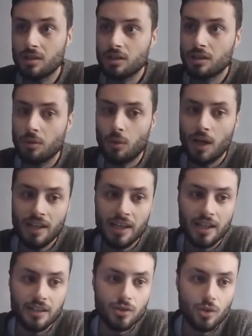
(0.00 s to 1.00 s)
On the one
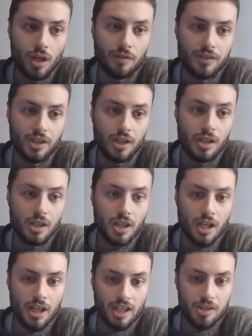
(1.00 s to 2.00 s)
hand, you have the
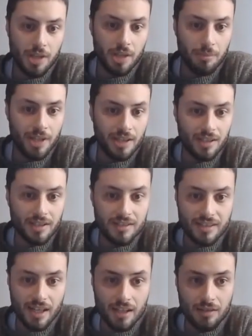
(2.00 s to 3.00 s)
experimental
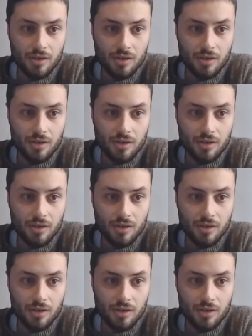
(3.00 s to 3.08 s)
design.